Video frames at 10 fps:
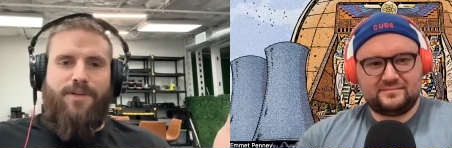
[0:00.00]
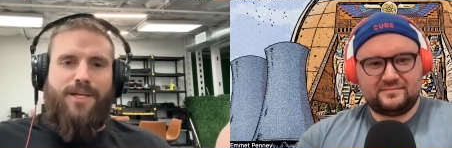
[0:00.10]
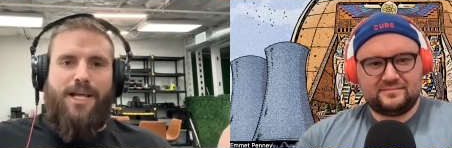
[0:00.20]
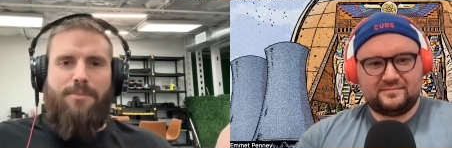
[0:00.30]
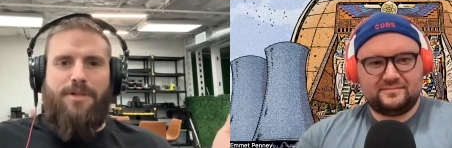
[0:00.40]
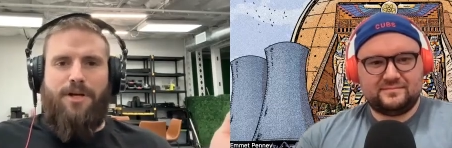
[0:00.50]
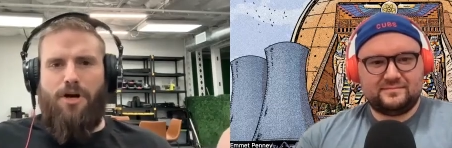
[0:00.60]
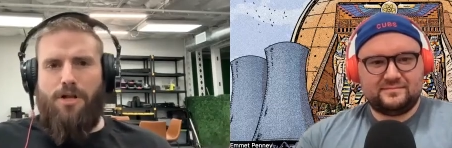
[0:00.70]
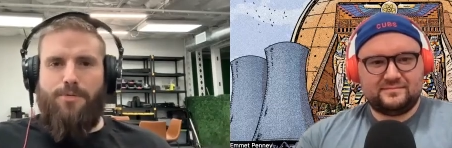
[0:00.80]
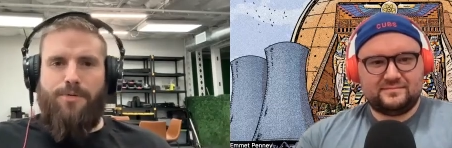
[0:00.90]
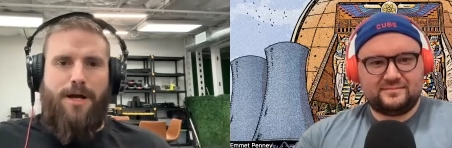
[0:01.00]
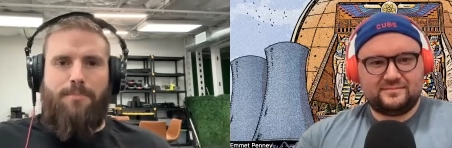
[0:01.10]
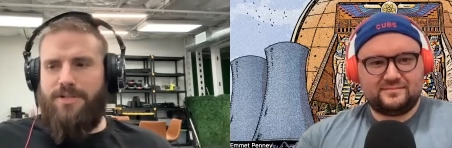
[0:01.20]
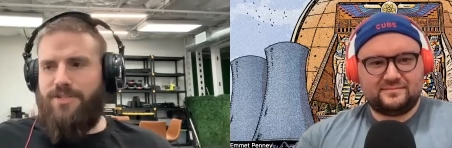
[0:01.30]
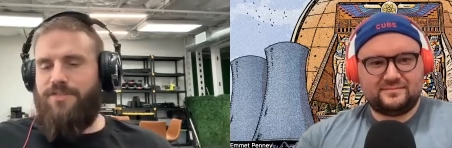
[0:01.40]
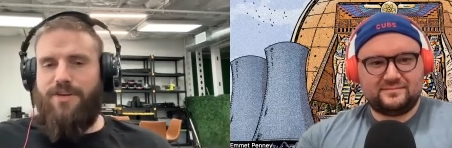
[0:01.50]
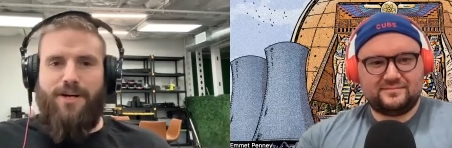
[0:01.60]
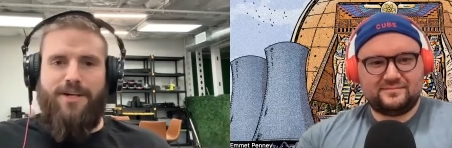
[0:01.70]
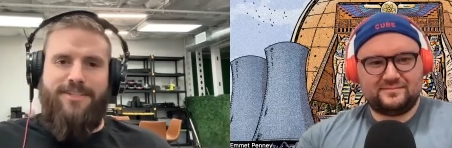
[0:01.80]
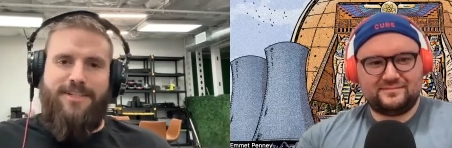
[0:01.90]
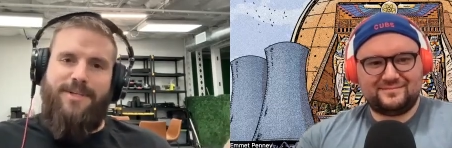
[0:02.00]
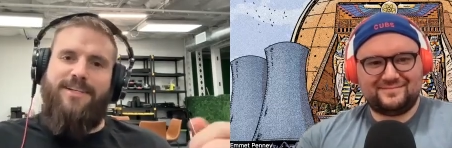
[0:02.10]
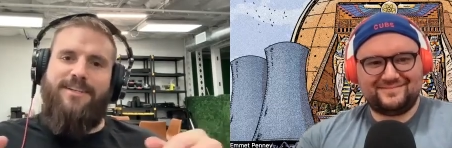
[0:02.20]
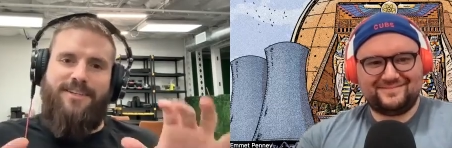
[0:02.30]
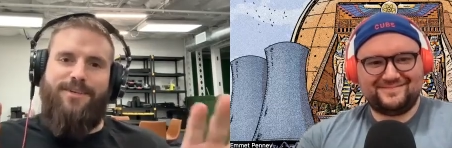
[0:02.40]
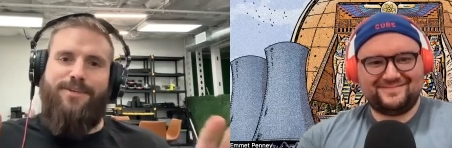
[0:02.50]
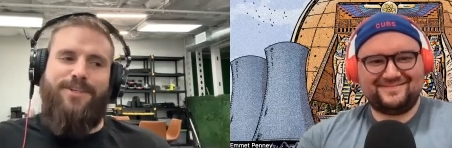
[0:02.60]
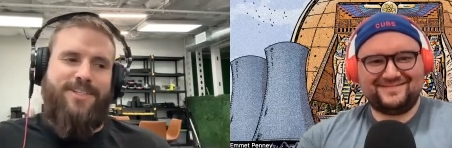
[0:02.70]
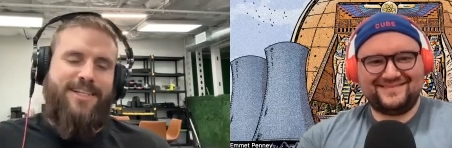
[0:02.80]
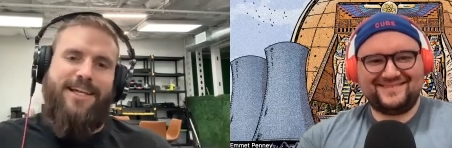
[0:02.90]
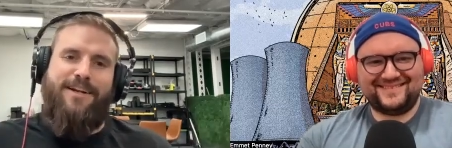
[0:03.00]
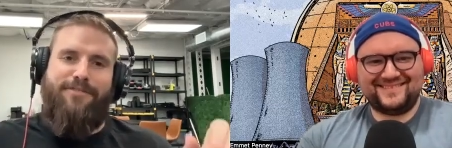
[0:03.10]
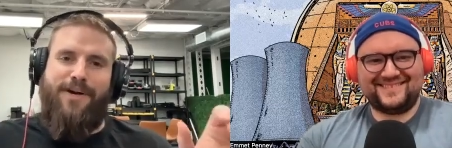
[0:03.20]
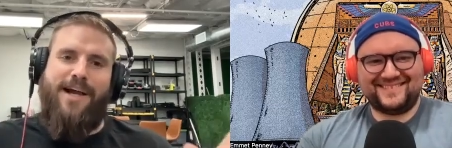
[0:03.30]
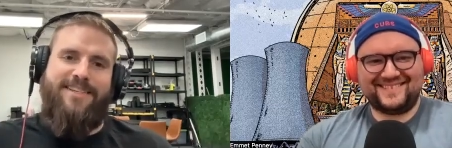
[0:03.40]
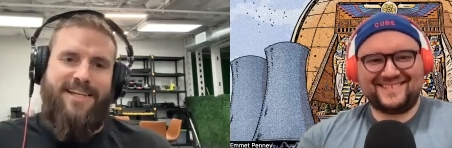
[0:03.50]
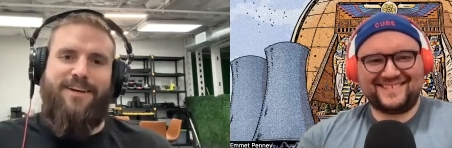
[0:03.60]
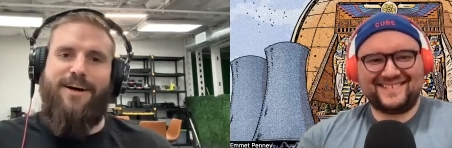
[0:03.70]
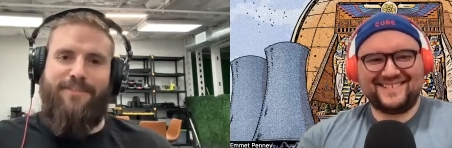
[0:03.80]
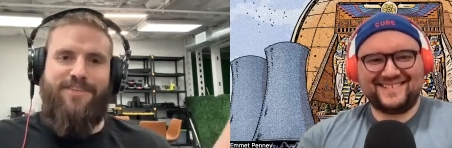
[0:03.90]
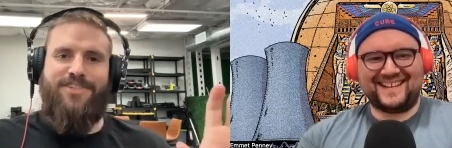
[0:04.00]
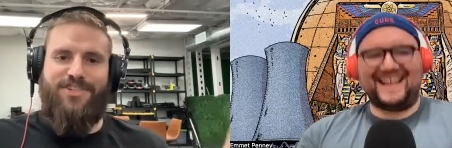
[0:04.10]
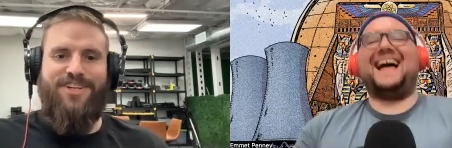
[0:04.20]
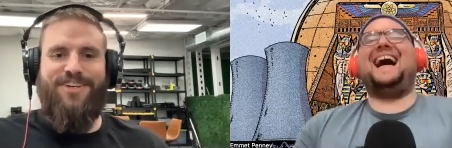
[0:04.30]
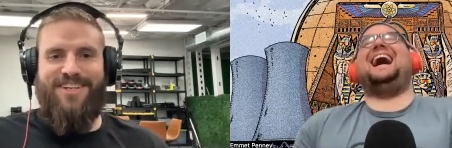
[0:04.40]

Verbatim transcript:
Speaker 1: looking at me like, Collin, we're not a bunch of nerds. I'm like, dude, you're sitting at a frac conference. Chill.